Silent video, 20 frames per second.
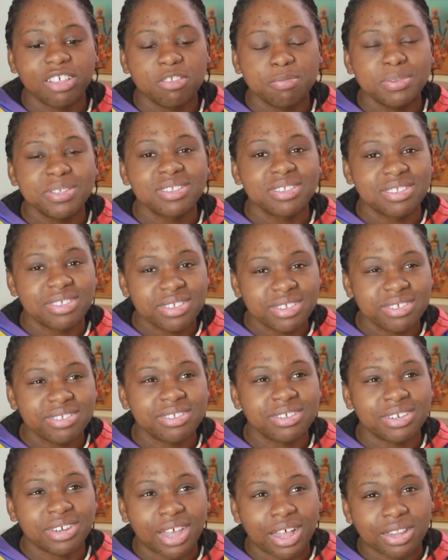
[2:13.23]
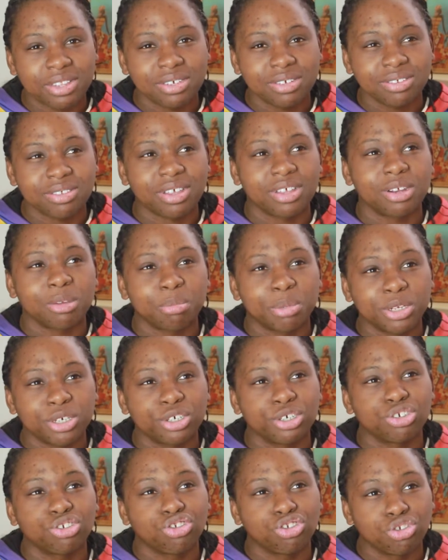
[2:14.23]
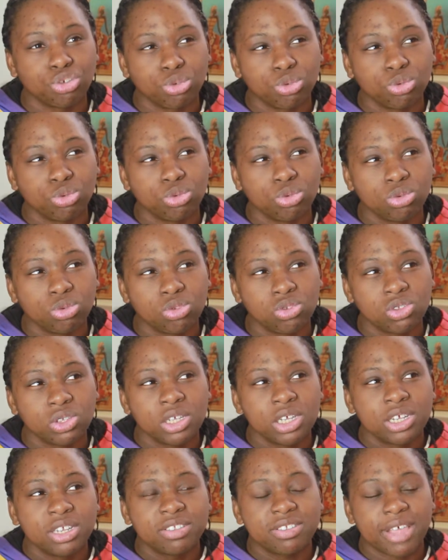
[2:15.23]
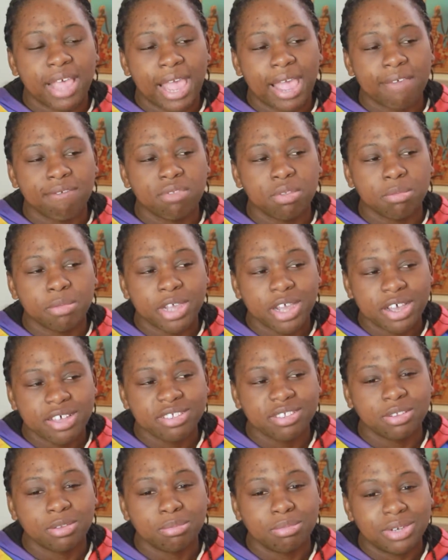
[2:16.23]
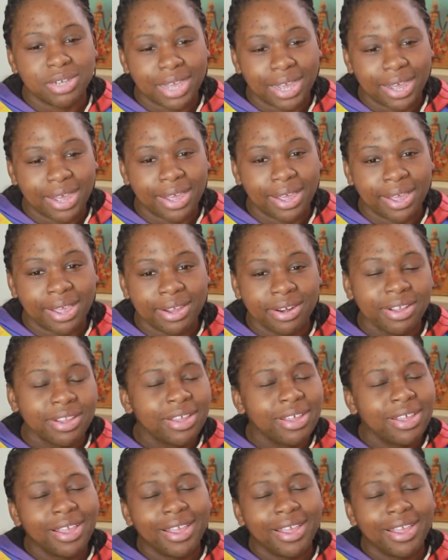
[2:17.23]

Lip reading: I spent $60 on a pair of shoes to have them custom dyed,